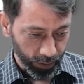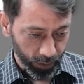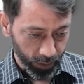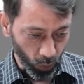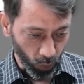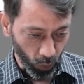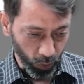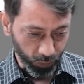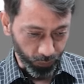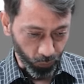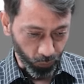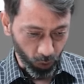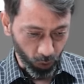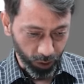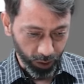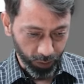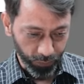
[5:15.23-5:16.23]
go to the
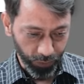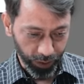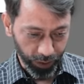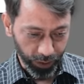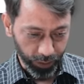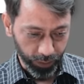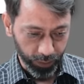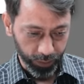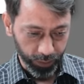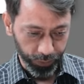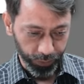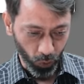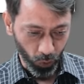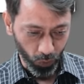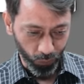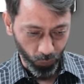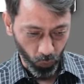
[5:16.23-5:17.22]
folder where
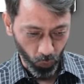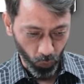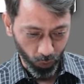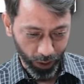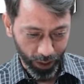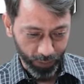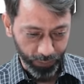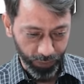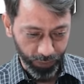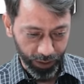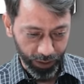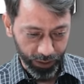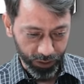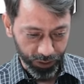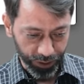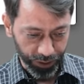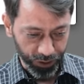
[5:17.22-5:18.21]
your photograph
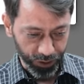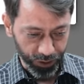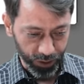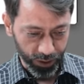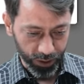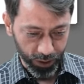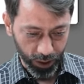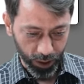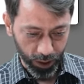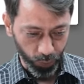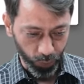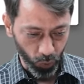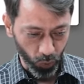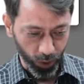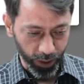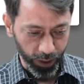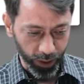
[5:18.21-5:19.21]
and signatures are
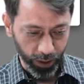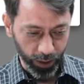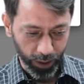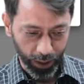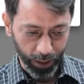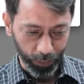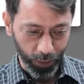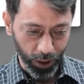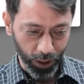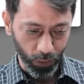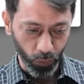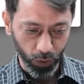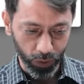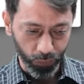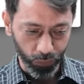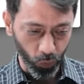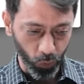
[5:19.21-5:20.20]
uploaded. I am done
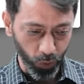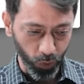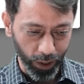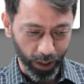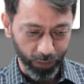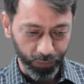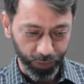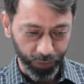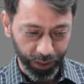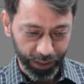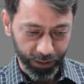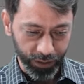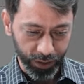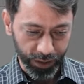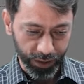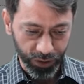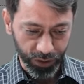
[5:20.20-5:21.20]
with the photograph.
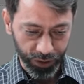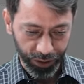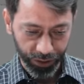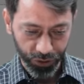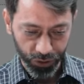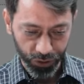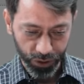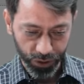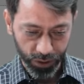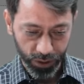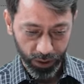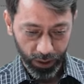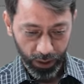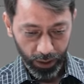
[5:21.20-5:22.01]
Next is signatures.